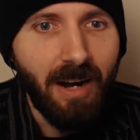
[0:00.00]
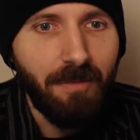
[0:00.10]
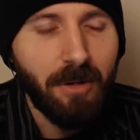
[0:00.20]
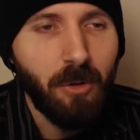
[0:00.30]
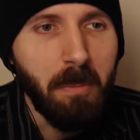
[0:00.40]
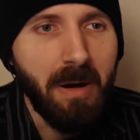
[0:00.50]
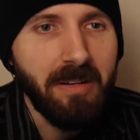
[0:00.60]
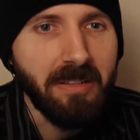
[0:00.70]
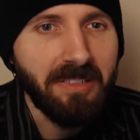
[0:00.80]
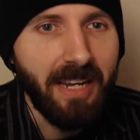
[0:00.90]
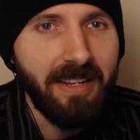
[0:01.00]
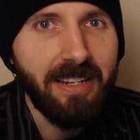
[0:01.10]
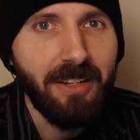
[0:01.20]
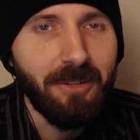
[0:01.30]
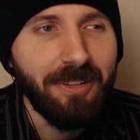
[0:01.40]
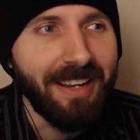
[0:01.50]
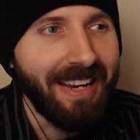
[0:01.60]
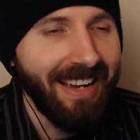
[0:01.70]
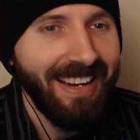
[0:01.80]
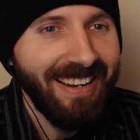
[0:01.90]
Every commander's getting it today.